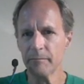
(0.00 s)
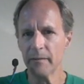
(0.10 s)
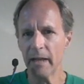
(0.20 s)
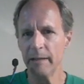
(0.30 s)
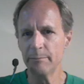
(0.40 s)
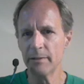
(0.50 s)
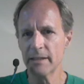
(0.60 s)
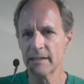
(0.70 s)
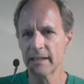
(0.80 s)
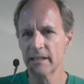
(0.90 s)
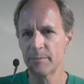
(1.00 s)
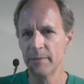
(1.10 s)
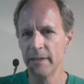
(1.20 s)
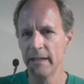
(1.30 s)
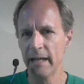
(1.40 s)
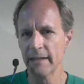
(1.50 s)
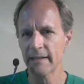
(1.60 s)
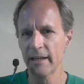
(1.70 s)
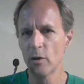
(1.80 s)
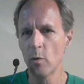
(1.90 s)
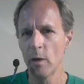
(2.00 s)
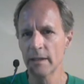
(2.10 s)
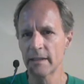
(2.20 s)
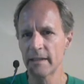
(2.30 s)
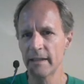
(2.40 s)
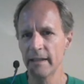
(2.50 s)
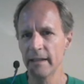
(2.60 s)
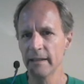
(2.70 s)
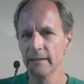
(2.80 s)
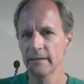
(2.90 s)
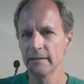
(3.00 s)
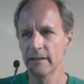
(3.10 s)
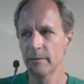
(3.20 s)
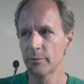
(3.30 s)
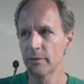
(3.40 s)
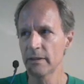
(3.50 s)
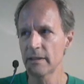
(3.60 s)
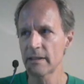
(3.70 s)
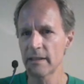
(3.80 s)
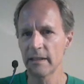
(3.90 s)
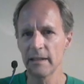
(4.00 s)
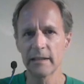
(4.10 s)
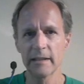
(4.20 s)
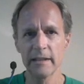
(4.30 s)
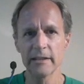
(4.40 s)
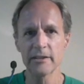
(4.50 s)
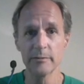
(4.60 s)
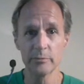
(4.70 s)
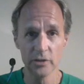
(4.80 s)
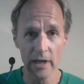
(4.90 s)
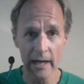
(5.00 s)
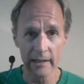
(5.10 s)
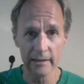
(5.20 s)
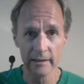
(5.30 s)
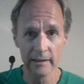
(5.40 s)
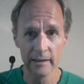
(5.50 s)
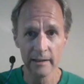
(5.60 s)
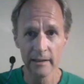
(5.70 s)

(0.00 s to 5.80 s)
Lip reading: 8 plus 6b as a quantity, in parentheses, is subtracted